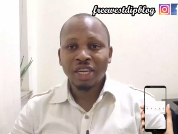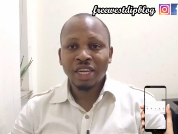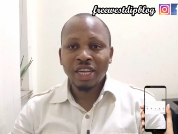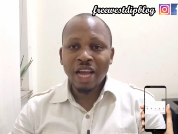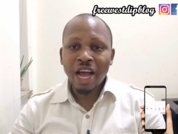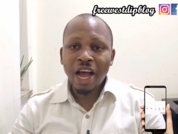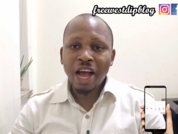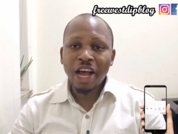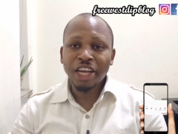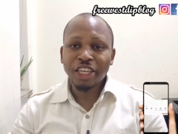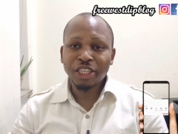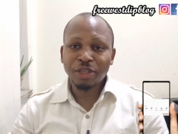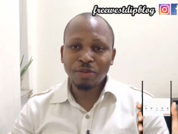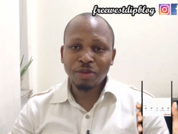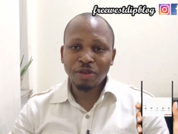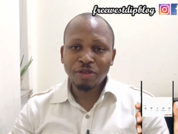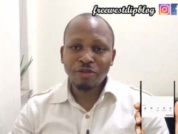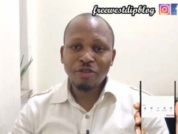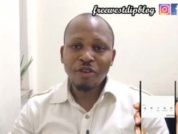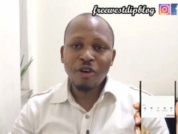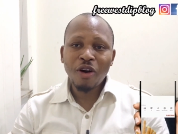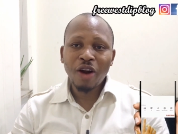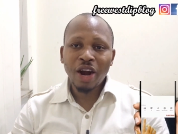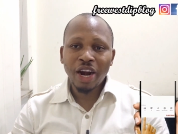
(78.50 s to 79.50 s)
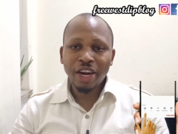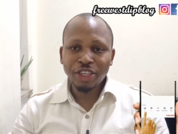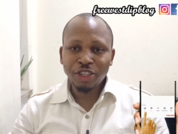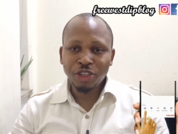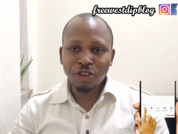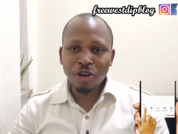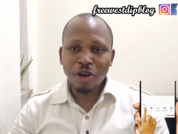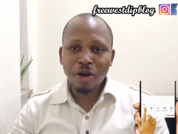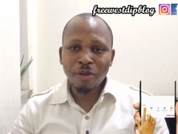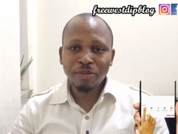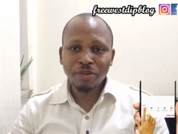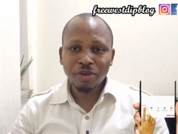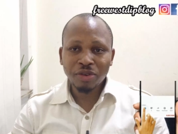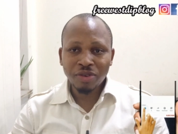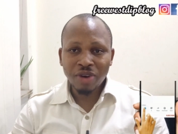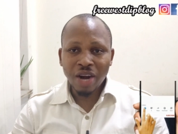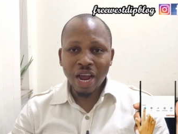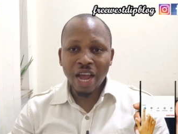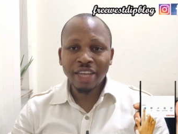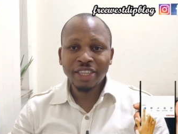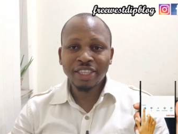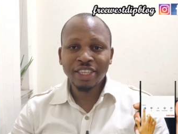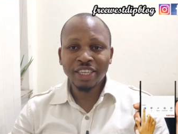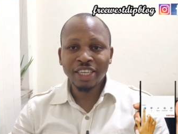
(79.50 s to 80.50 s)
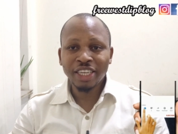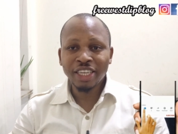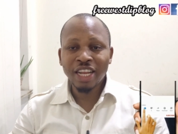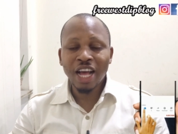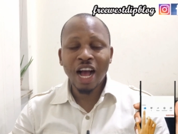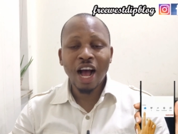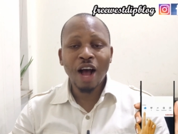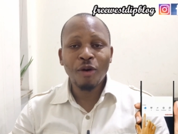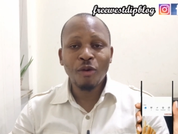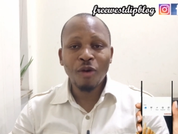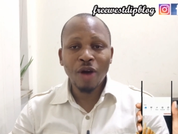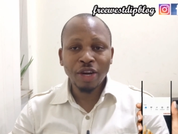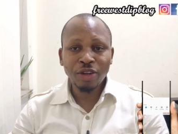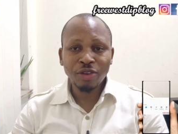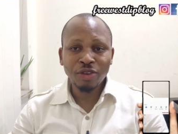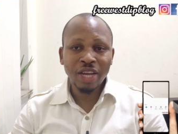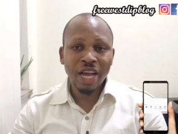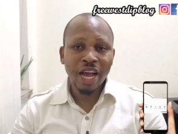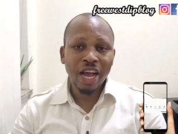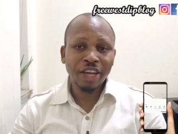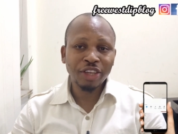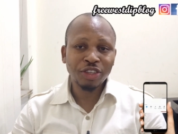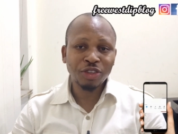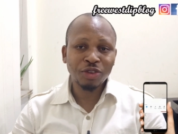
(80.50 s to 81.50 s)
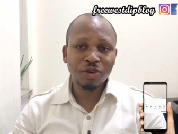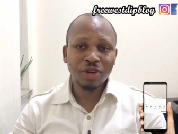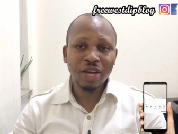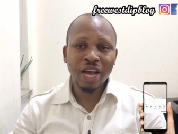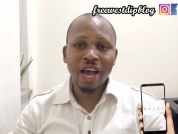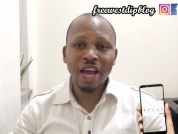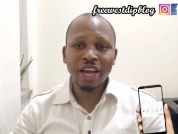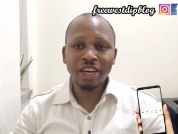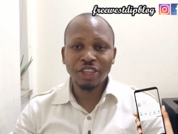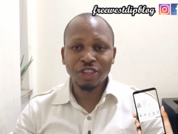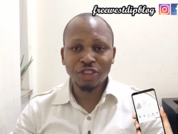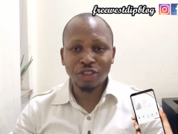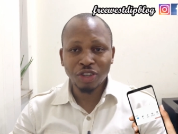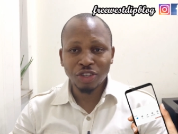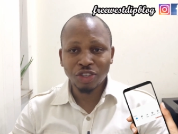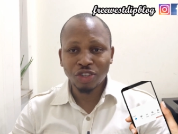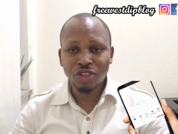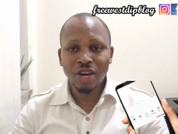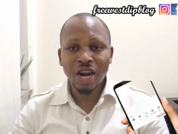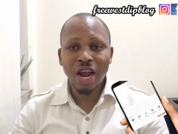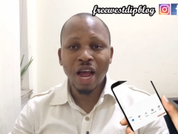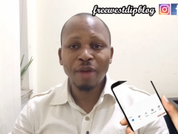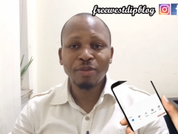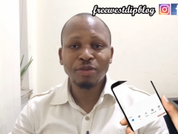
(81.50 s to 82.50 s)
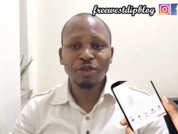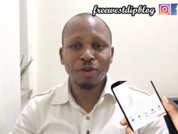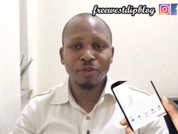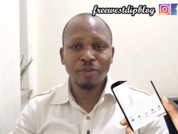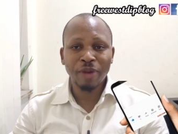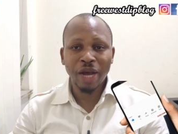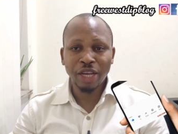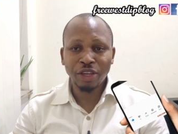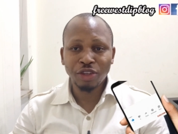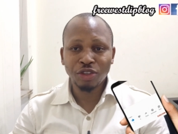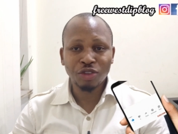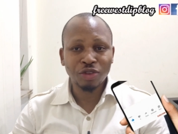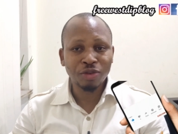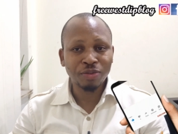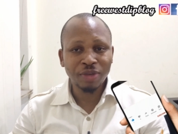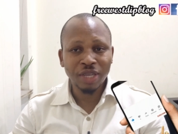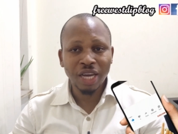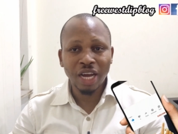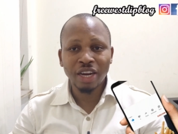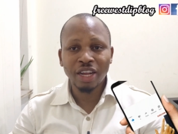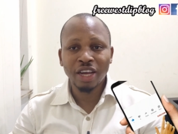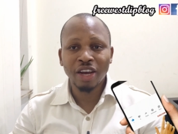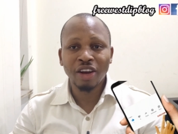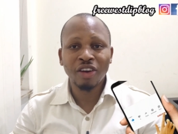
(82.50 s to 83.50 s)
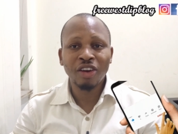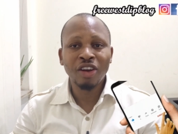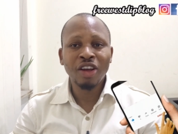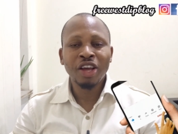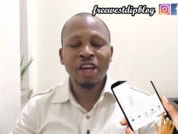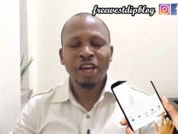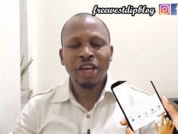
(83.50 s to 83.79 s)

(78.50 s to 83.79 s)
Guys, before I jump right in, I want you guys to kindly subscribe to my YouTube channel.